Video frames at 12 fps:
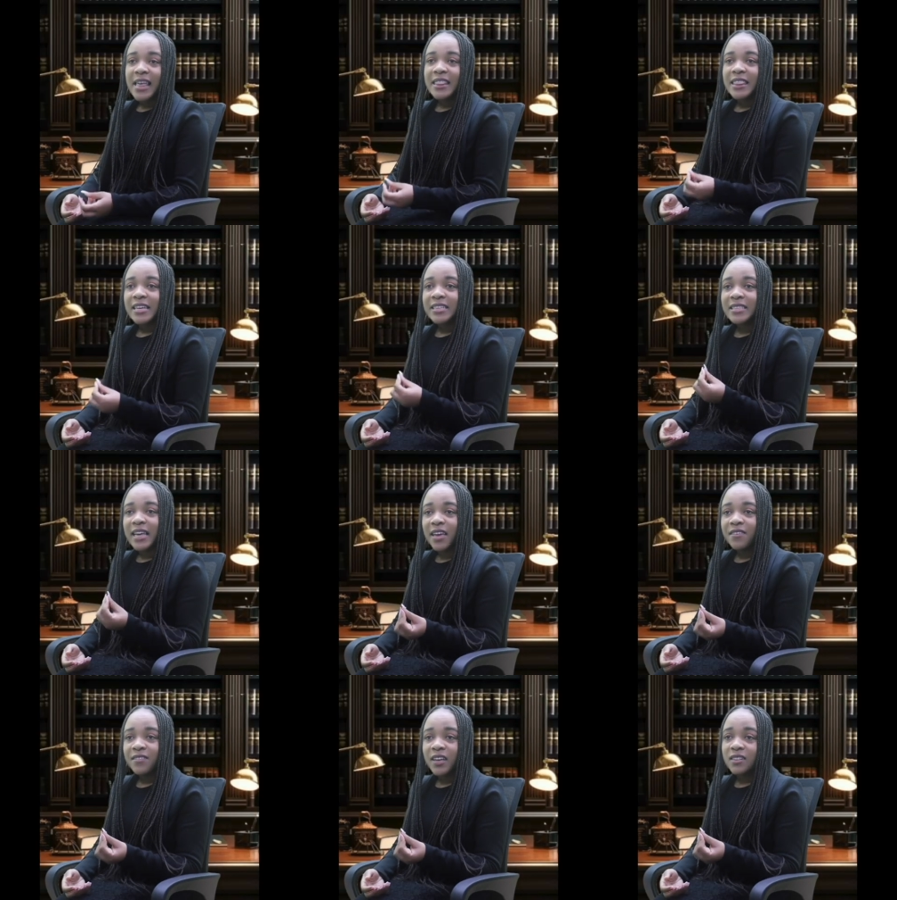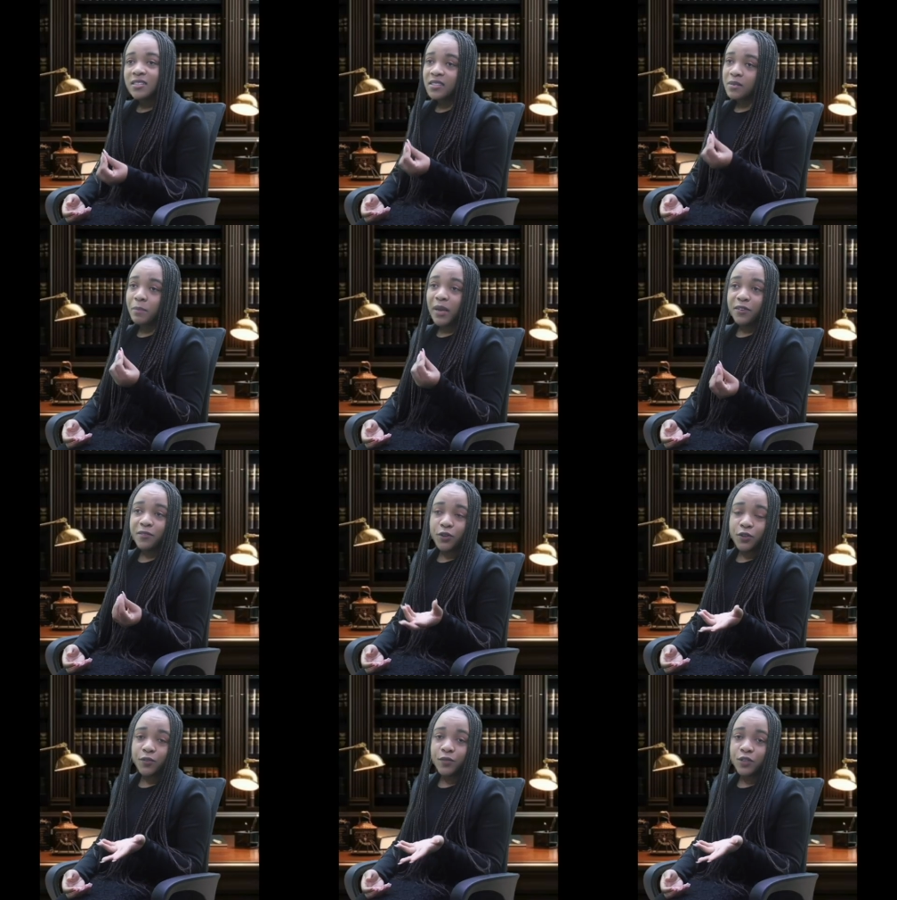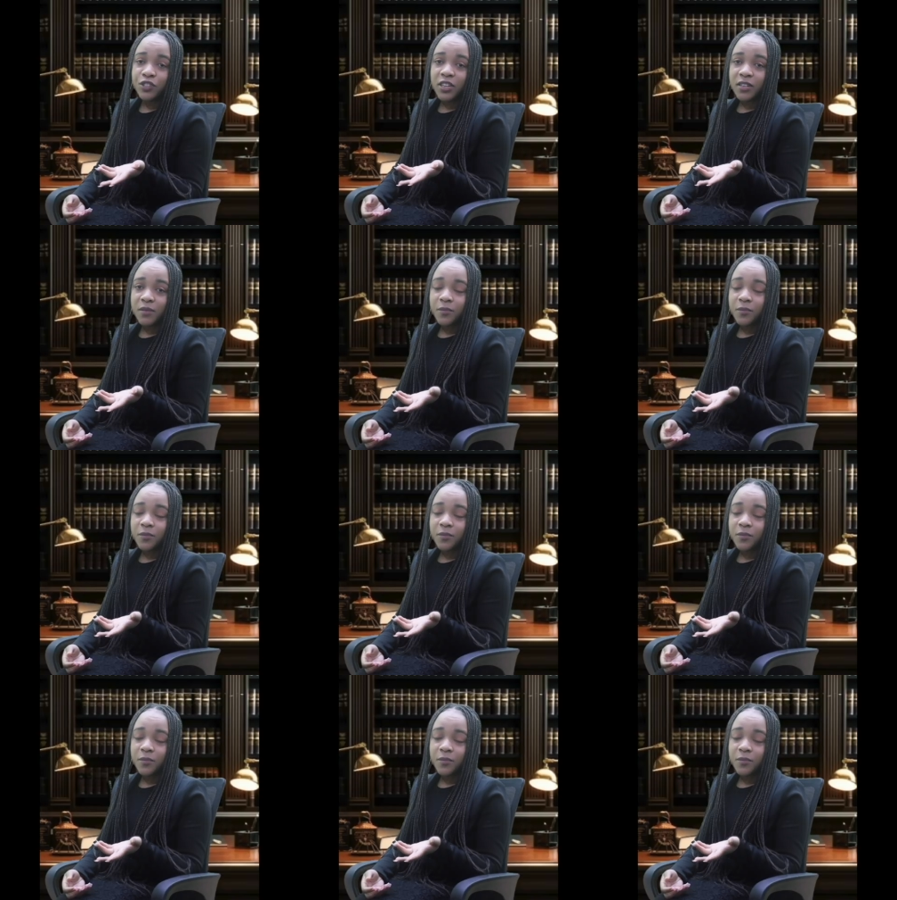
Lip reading: The savings meant for your future,